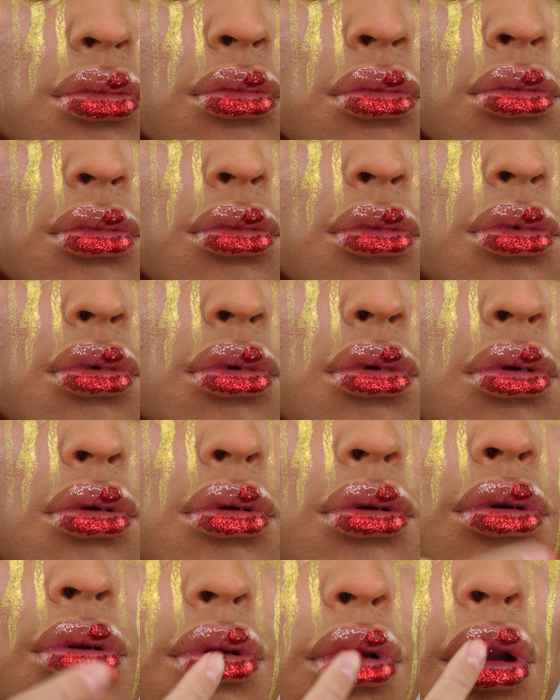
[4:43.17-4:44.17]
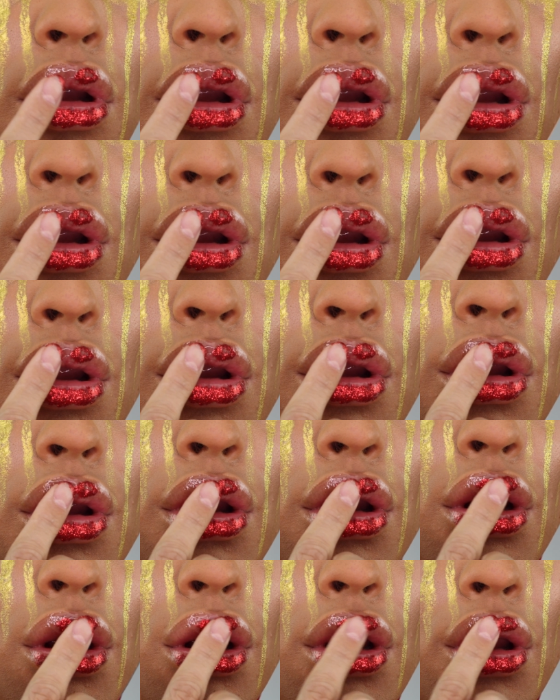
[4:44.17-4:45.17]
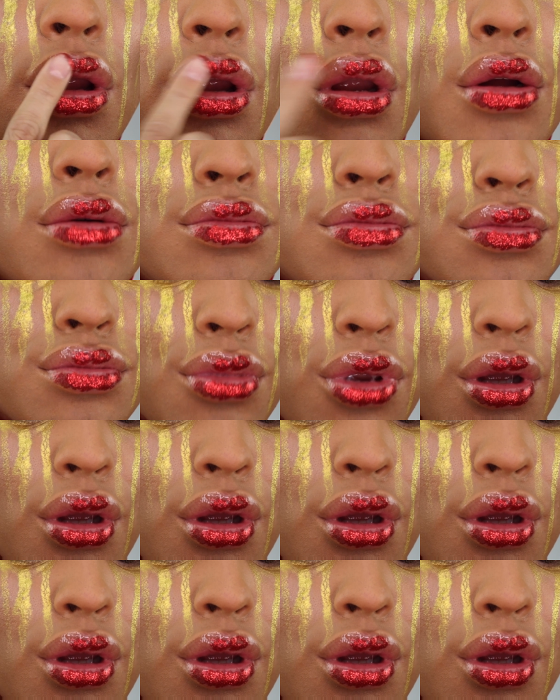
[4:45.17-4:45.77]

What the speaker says: It's just so much more easier to do it and you